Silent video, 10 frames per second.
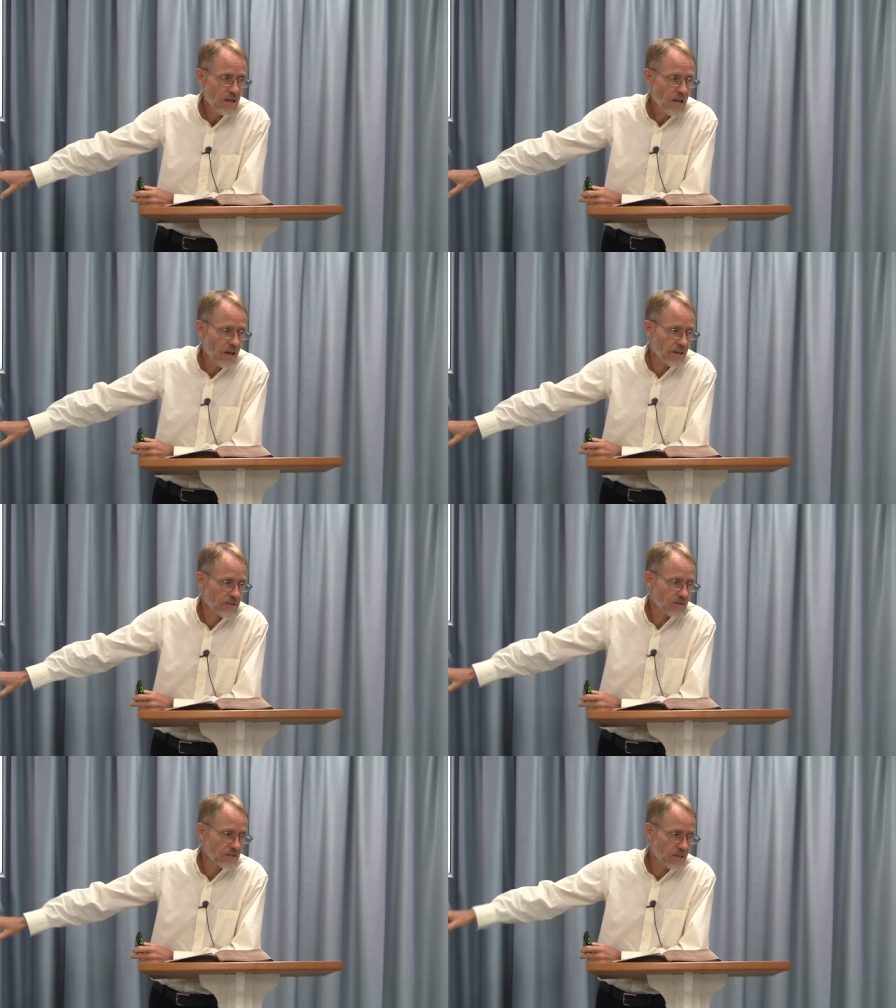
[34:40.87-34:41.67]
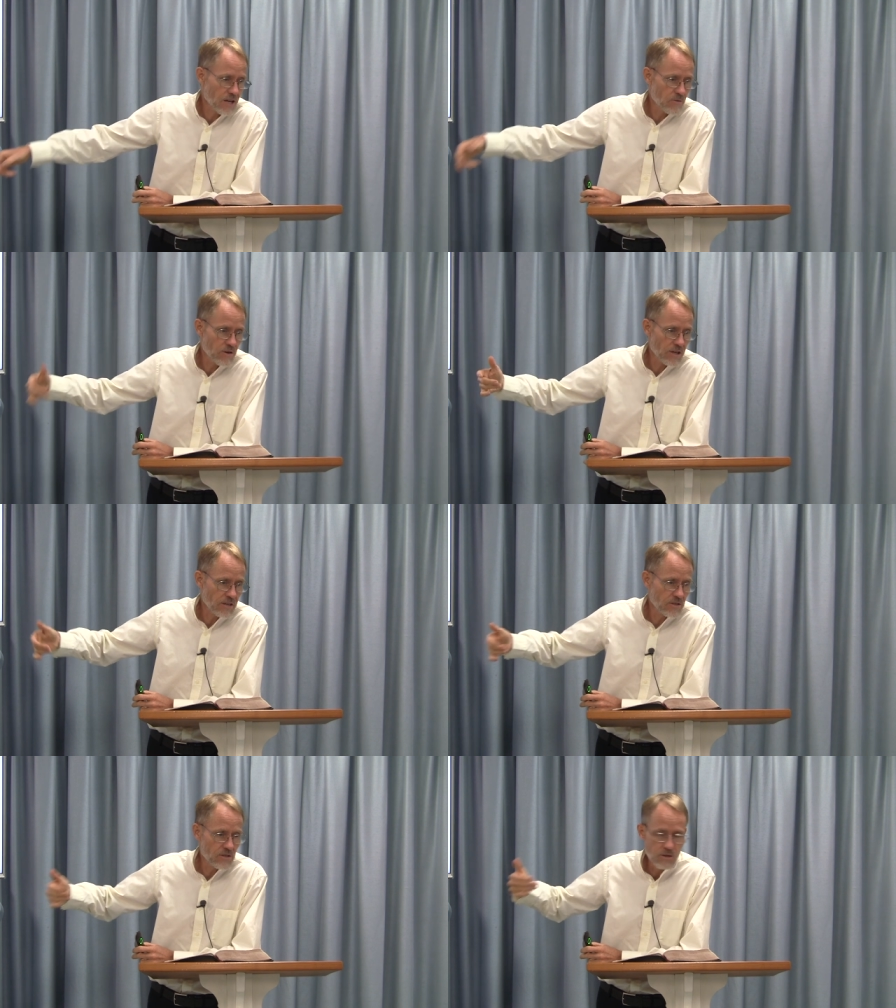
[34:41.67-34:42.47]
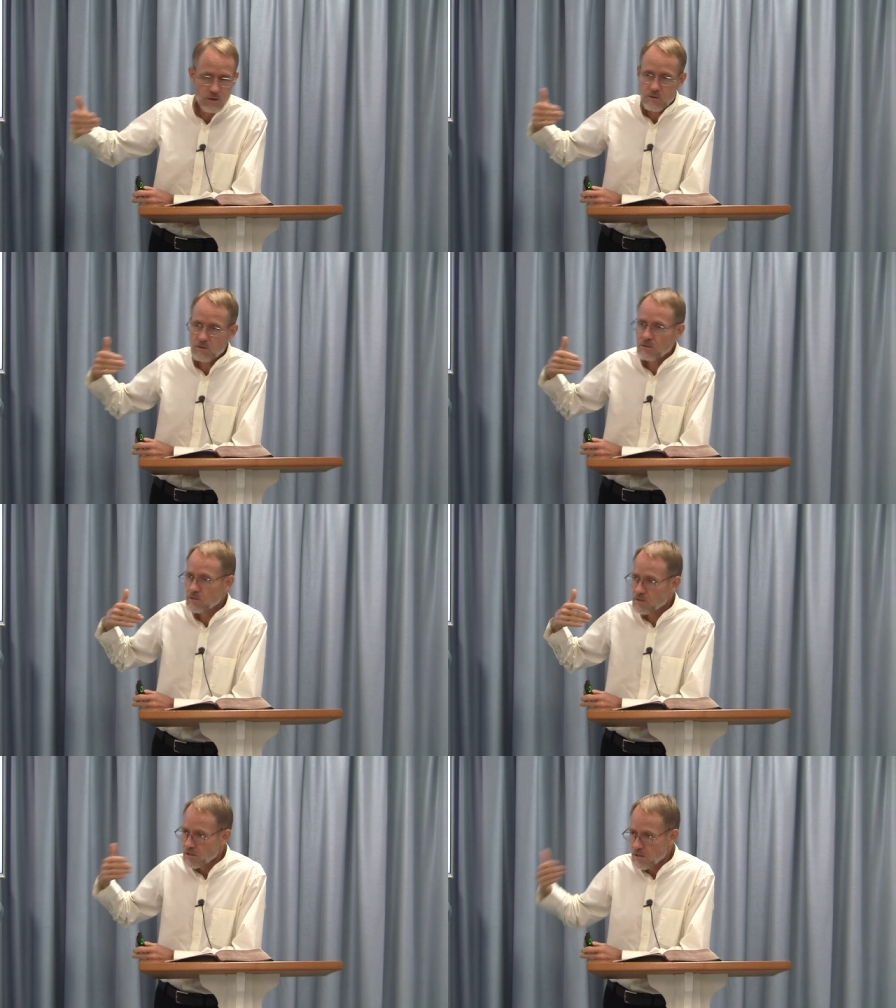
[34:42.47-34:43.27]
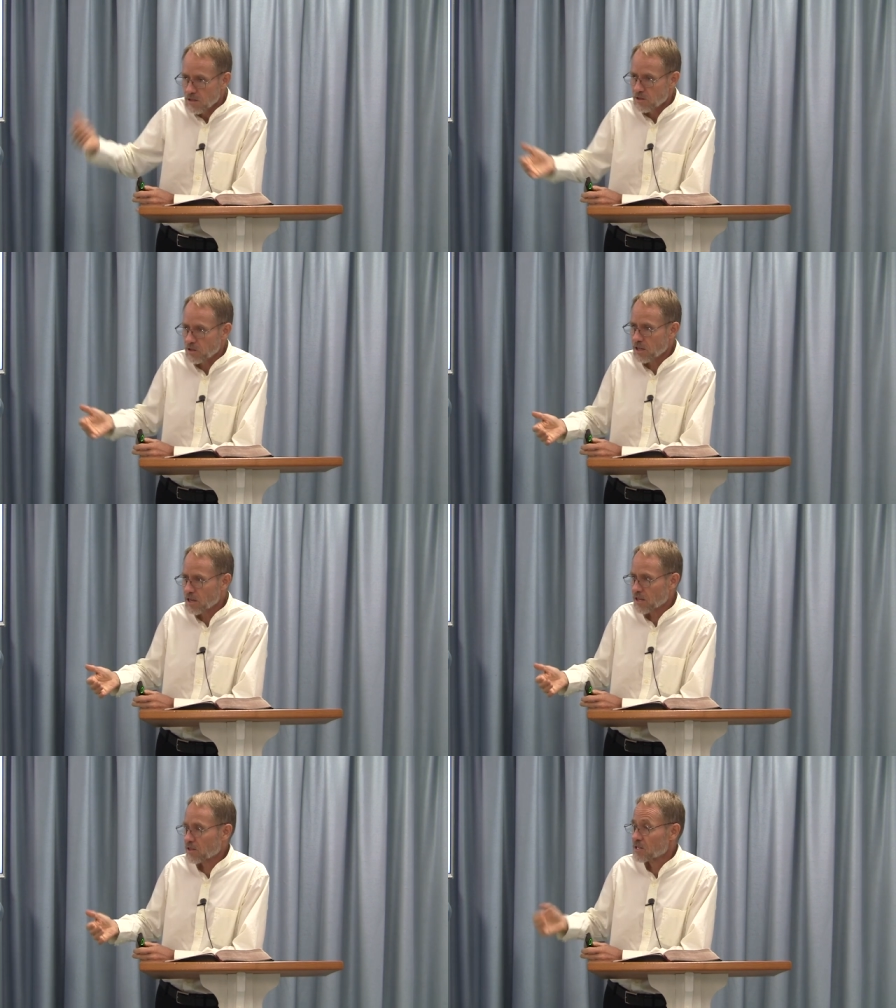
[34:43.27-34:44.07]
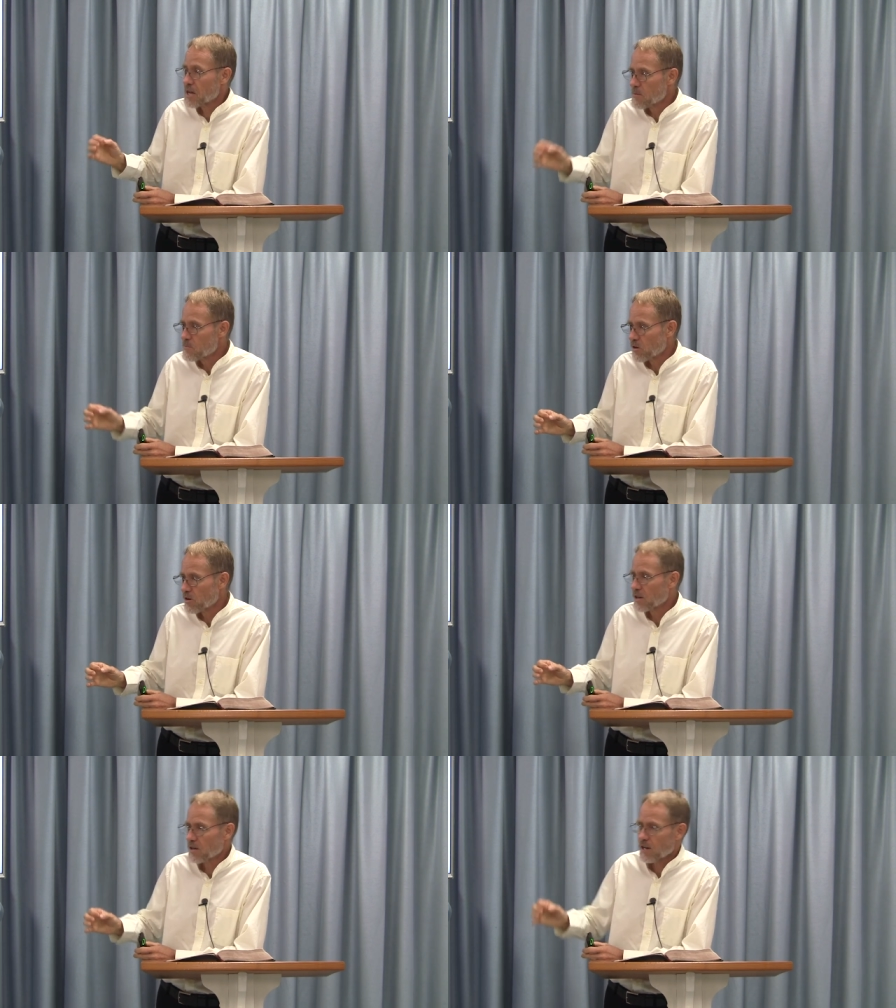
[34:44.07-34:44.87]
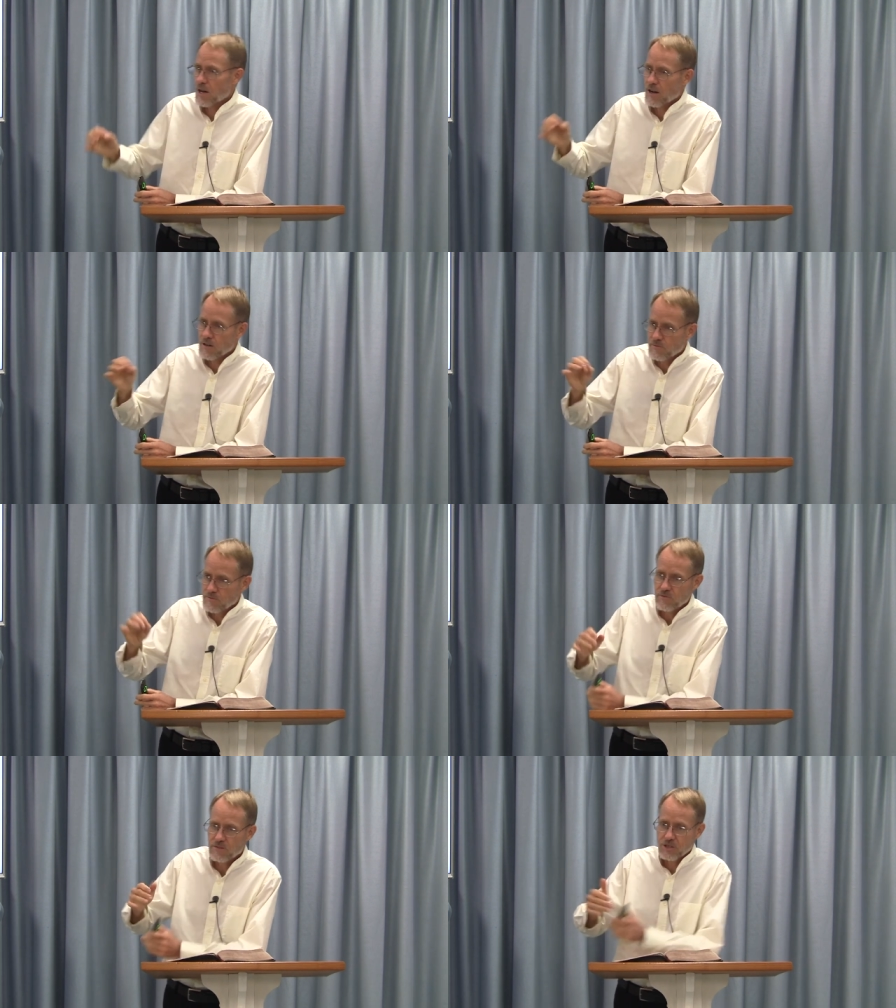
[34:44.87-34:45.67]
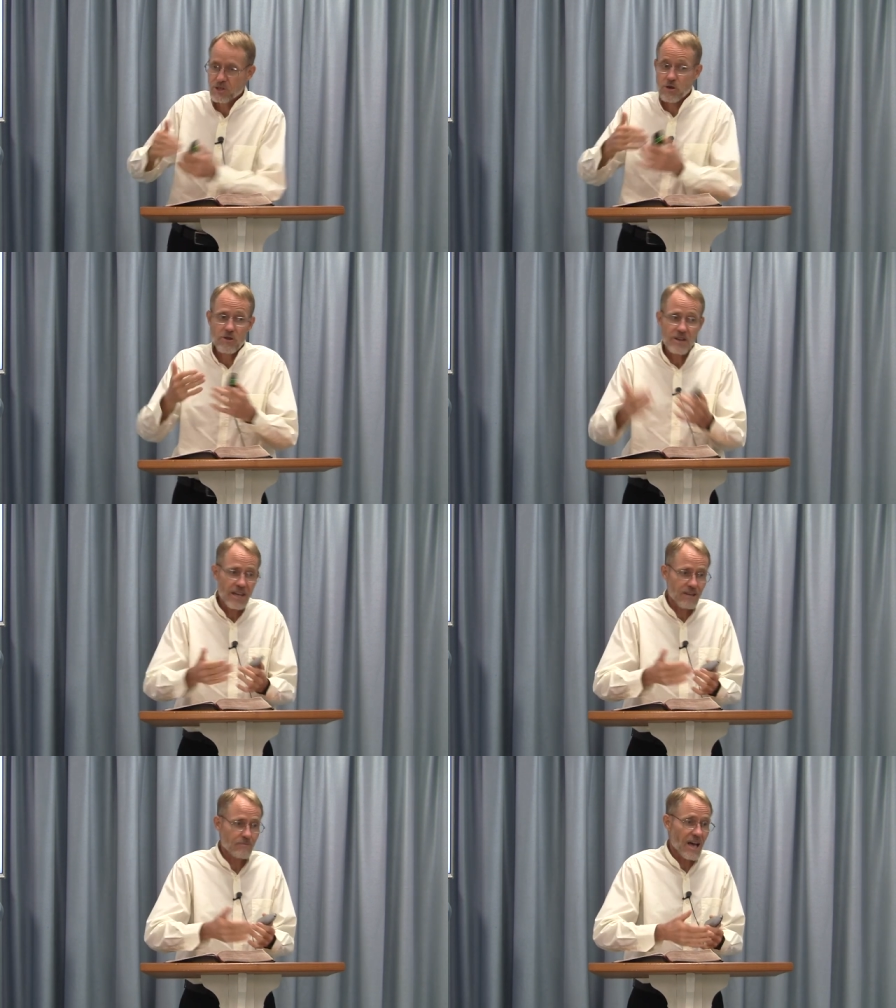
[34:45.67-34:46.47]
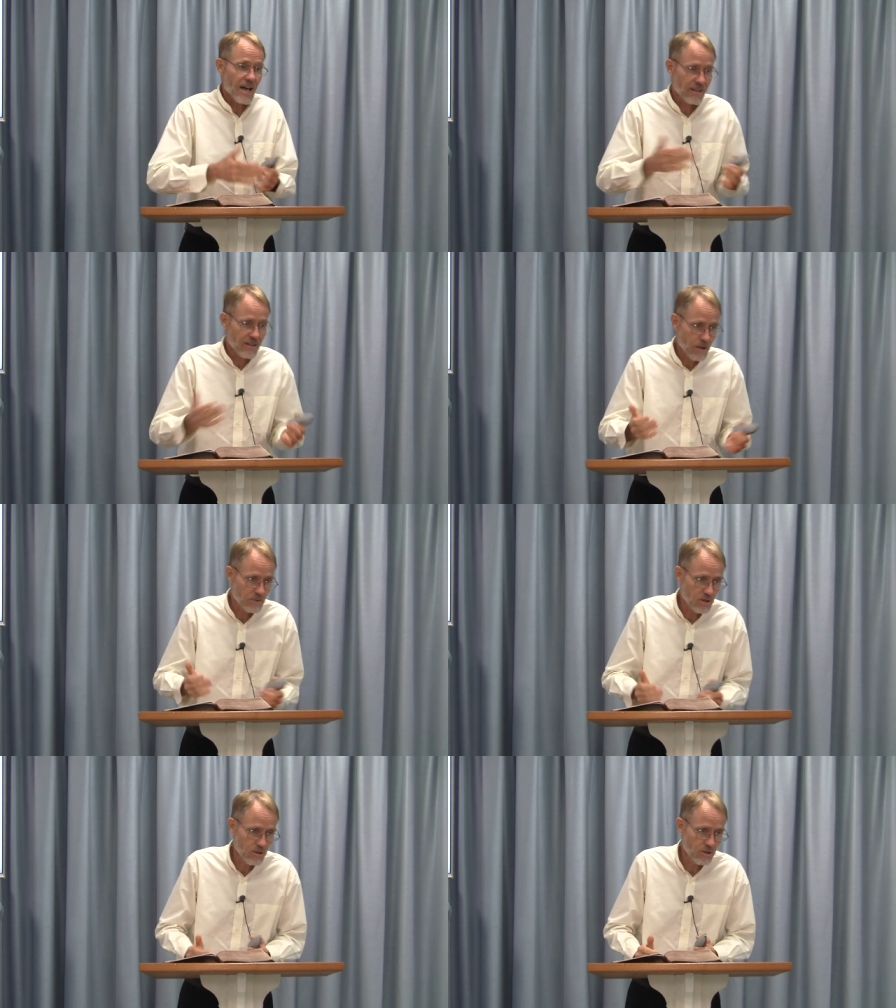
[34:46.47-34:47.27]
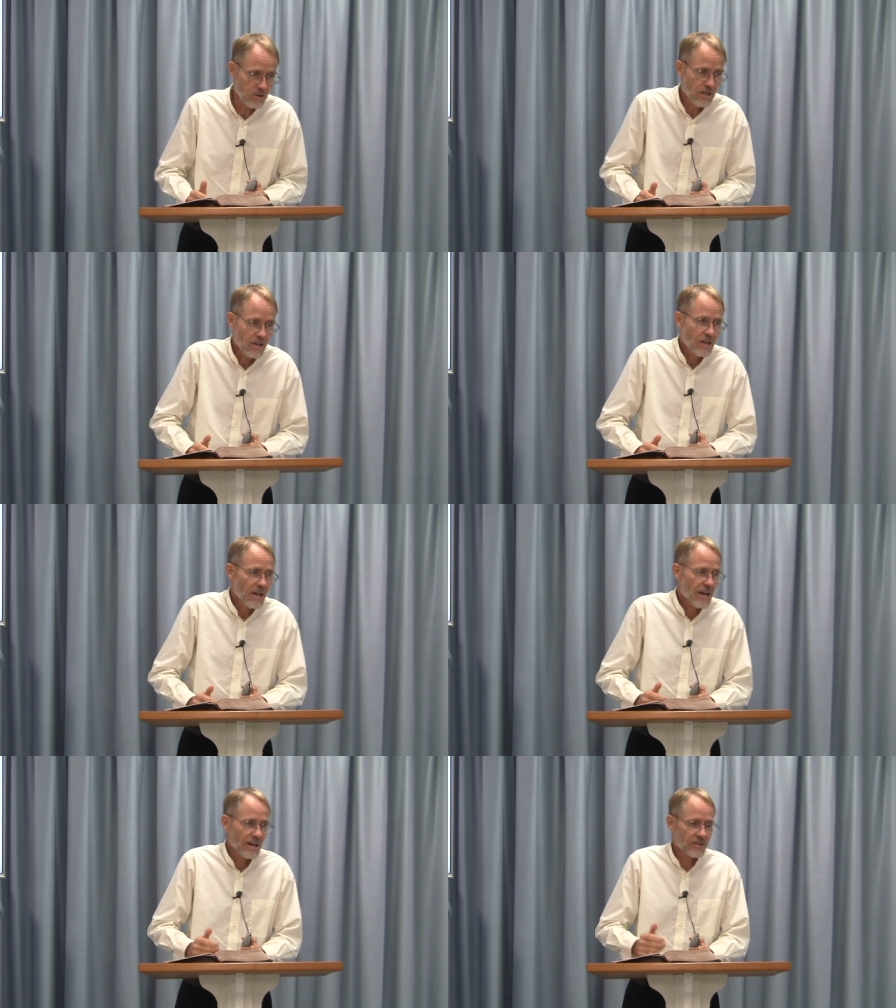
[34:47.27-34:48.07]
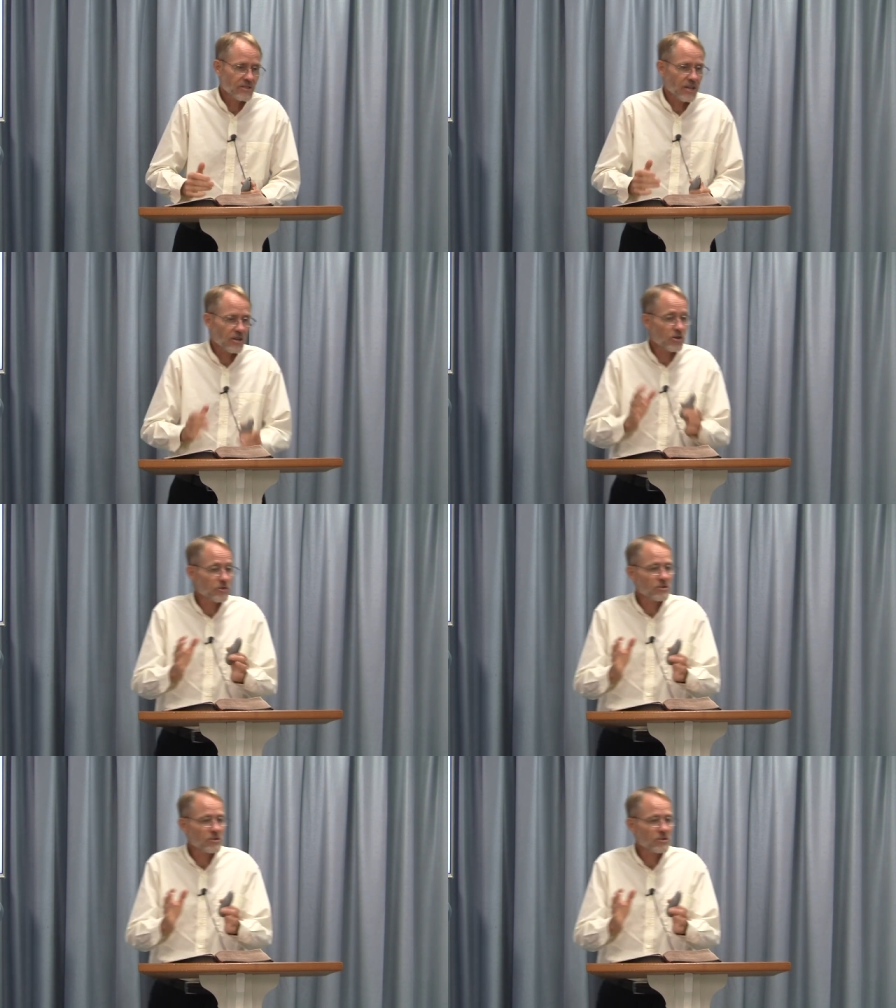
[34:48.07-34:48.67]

And they were into looking at the number of that your name added up to and saying, oh, you